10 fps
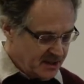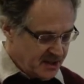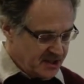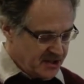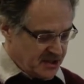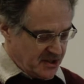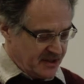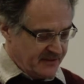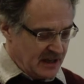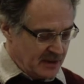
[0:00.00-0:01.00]
this
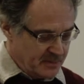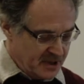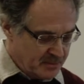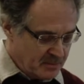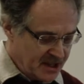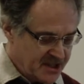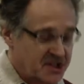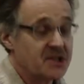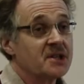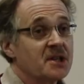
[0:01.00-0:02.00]
development, but